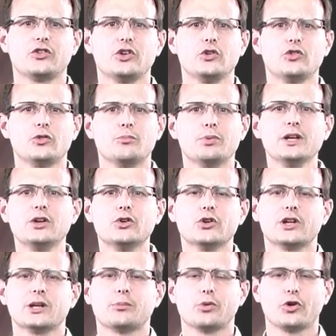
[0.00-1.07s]
to use the big
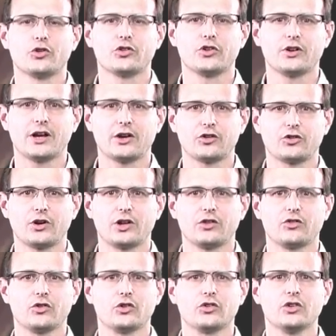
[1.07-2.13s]
cookie approach to data
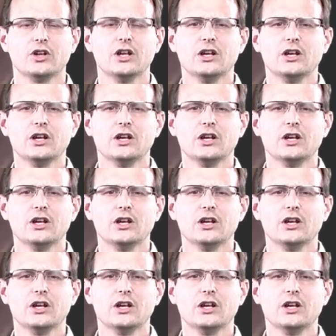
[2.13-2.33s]
transfers